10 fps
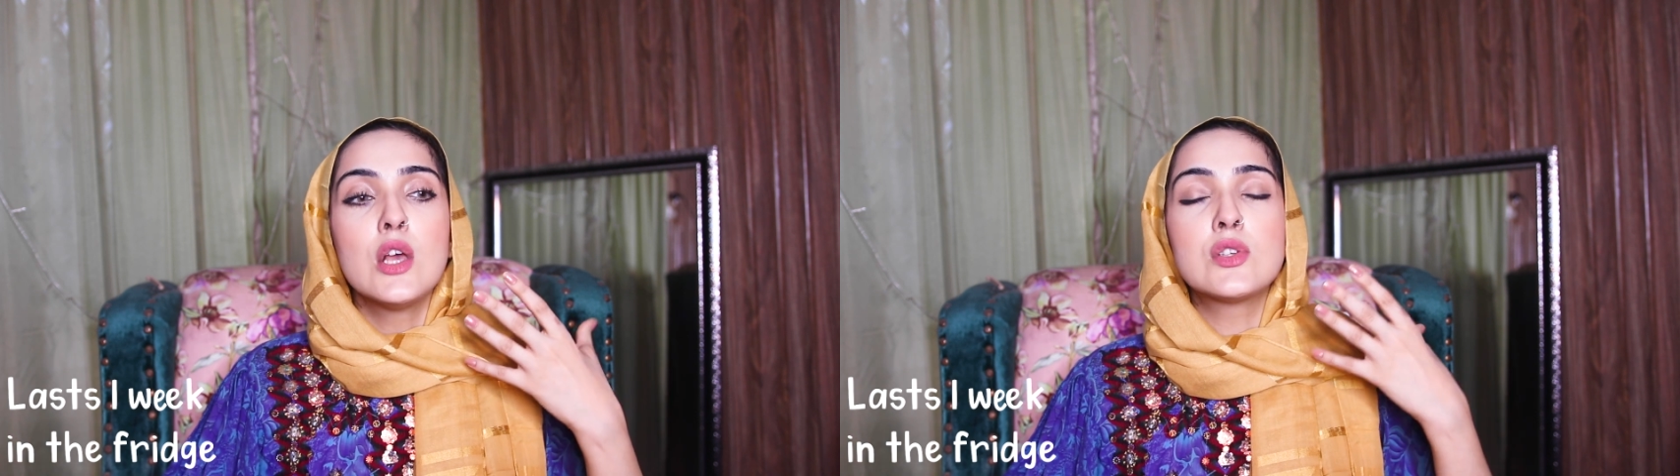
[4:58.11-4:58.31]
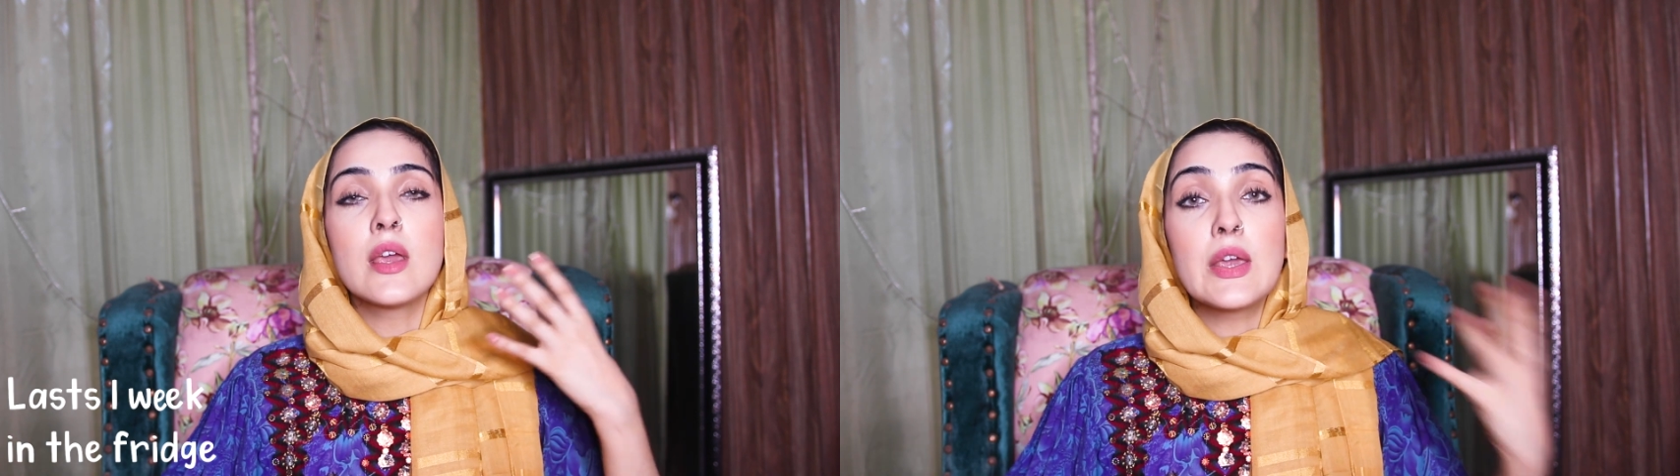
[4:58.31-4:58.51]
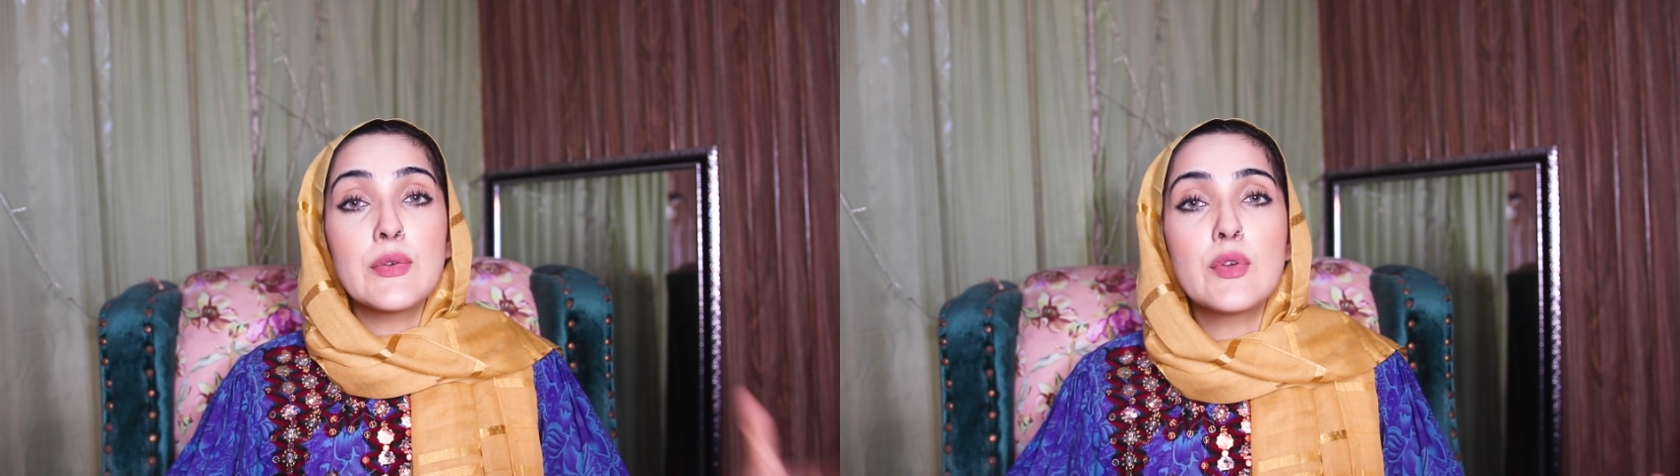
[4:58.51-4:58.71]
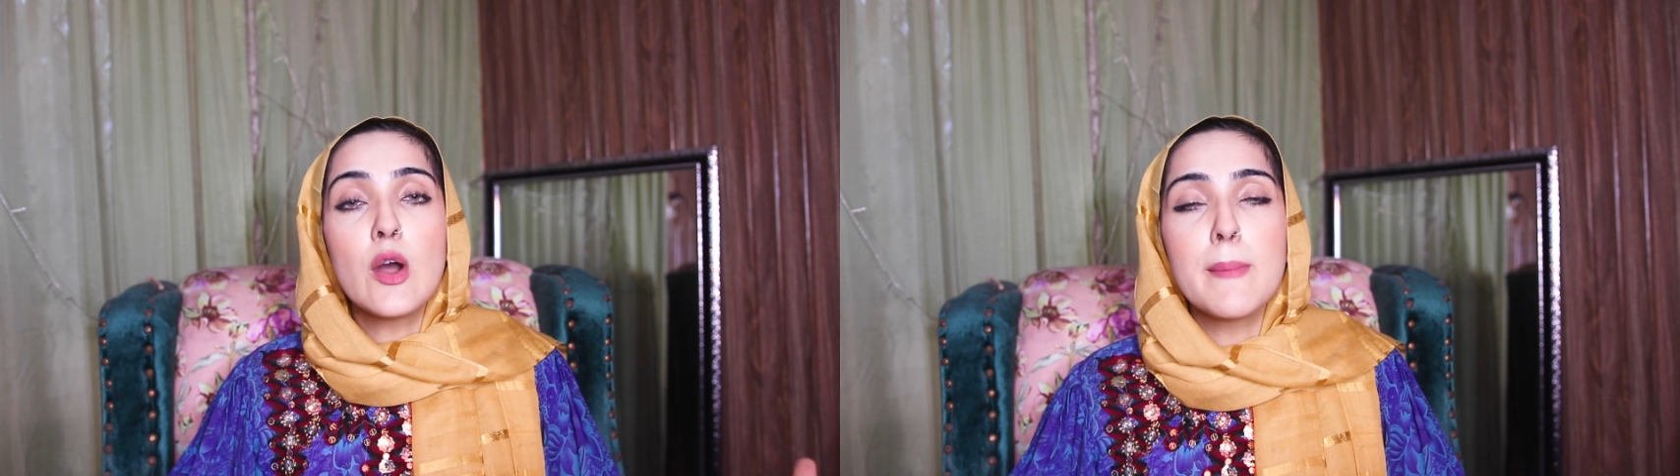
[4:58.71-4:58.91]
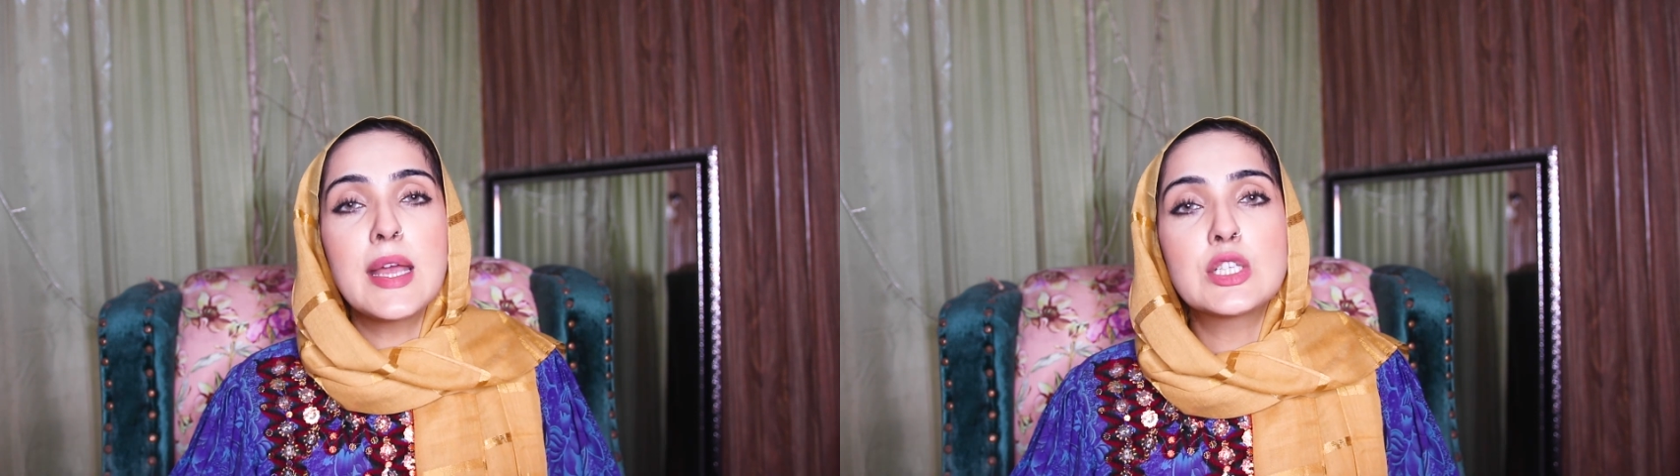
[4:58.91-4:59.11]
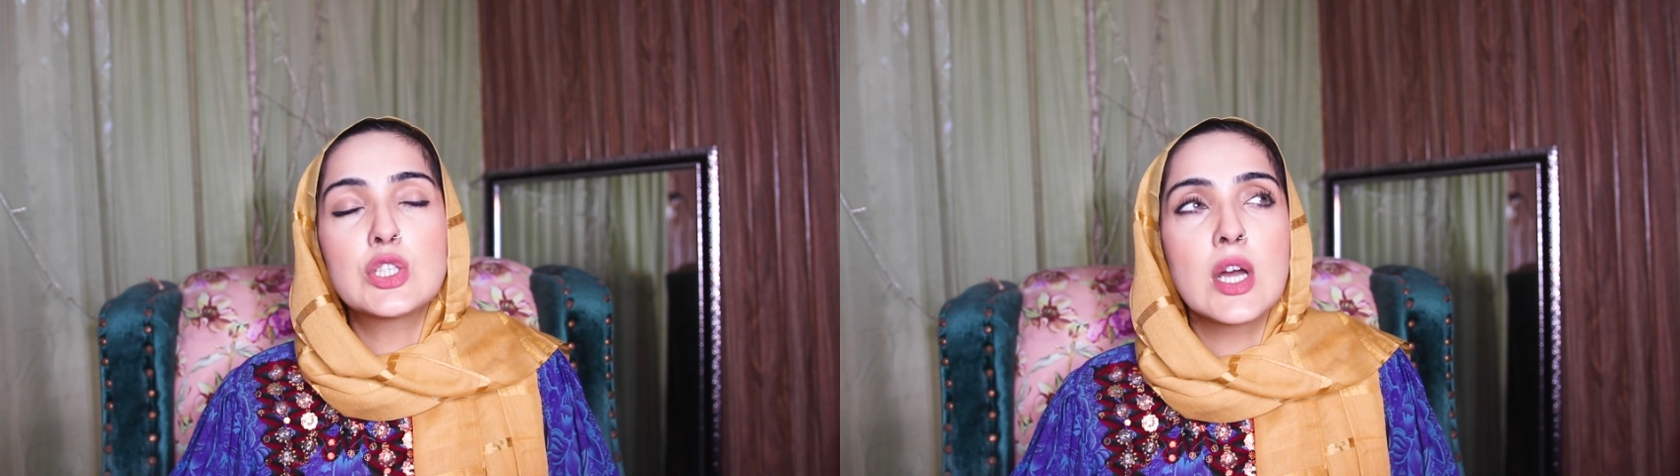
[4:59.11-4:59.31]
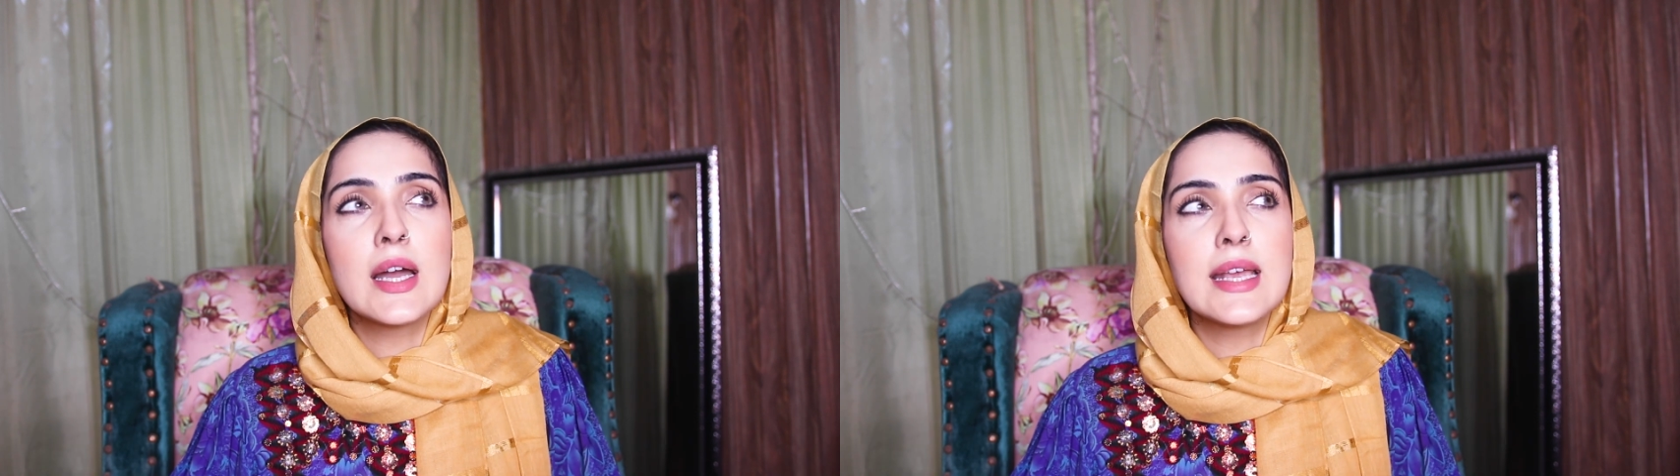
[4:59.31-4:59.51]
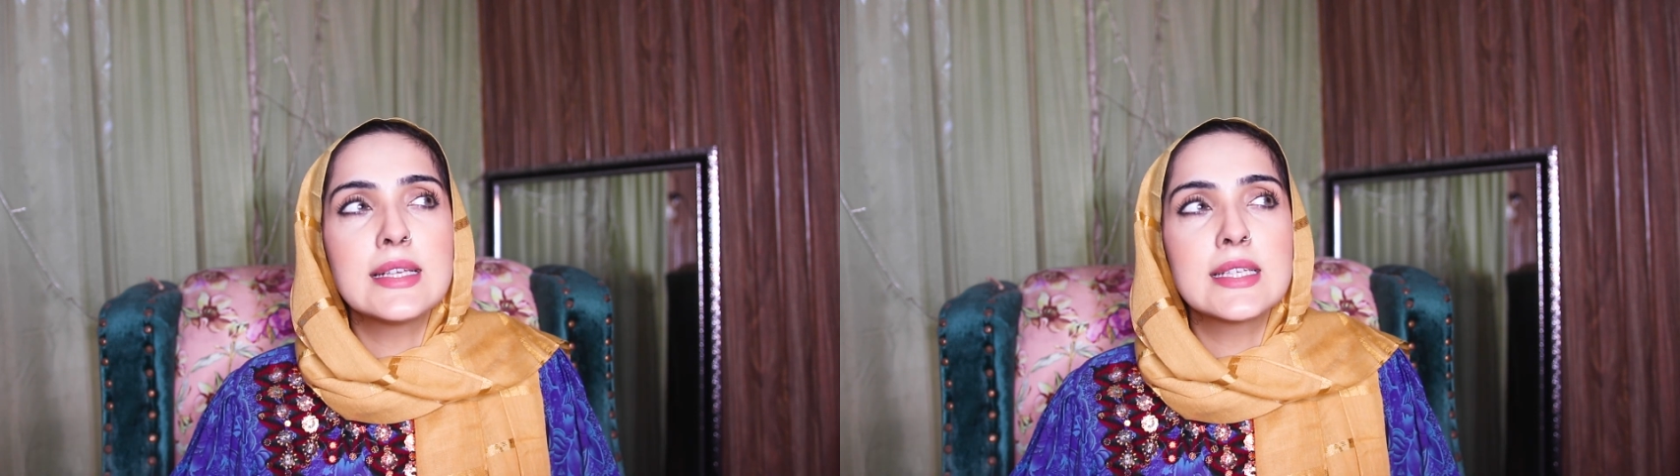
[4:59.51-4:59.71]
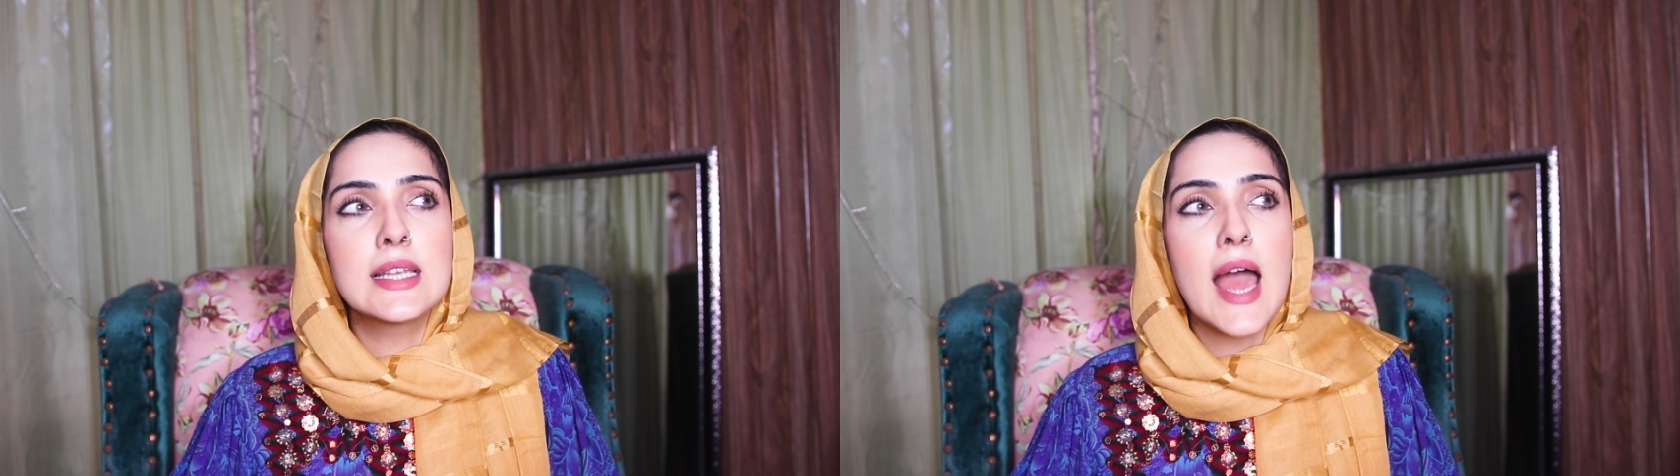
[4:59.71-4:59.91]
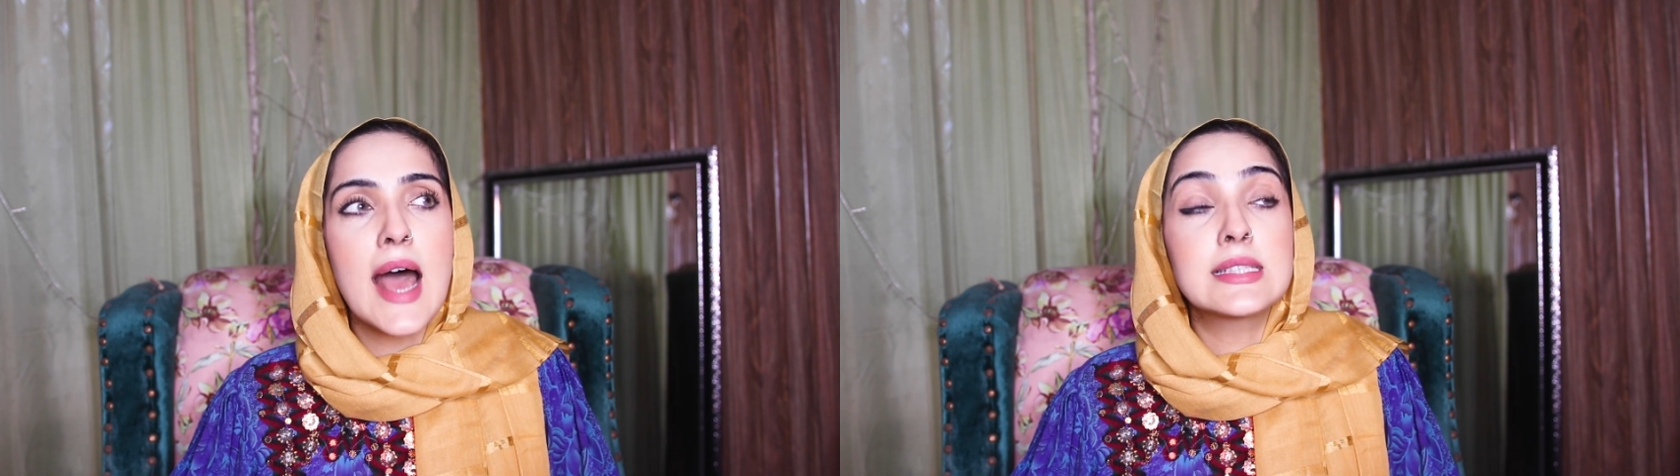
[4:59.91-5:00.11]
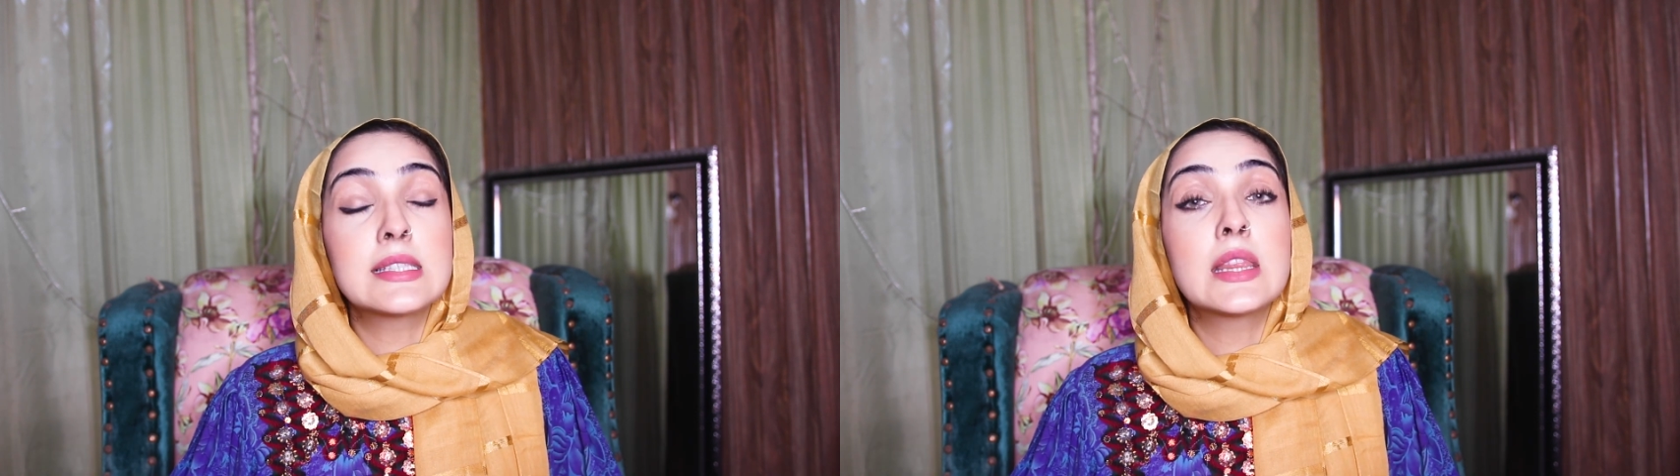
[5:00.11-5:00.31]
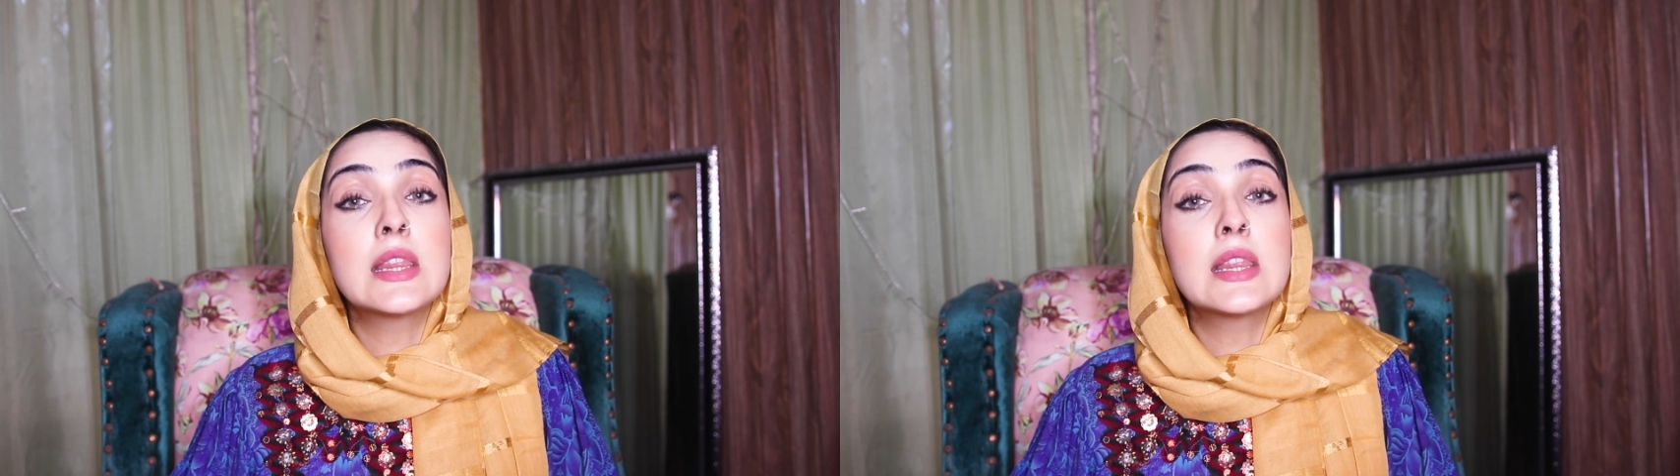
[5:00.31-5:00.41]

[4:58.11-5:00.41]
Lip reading: So if your mixture isn't as